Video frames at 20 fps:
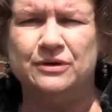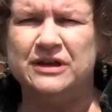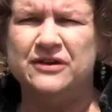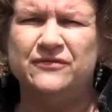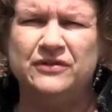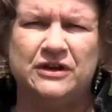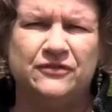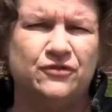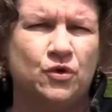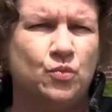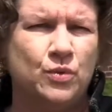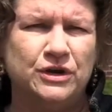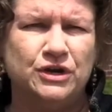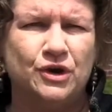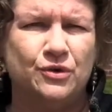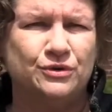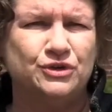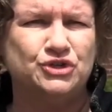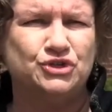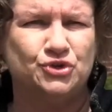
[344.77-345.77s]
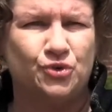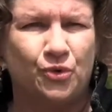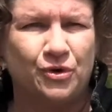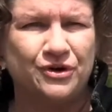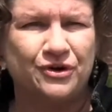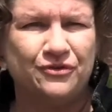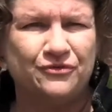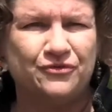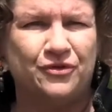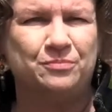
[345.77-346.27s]
even if a window is
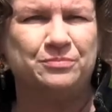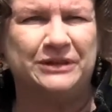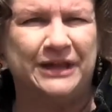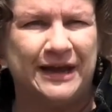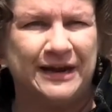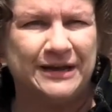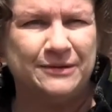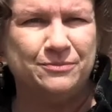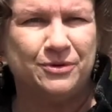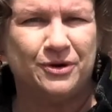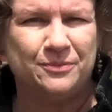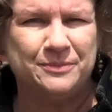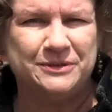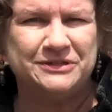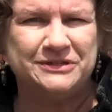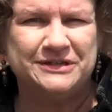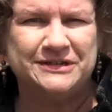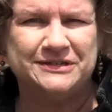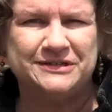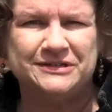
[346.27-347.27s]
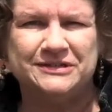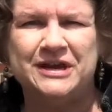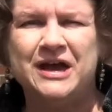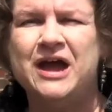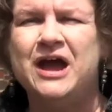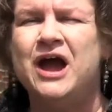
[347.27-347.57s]
shorter for planning purposes,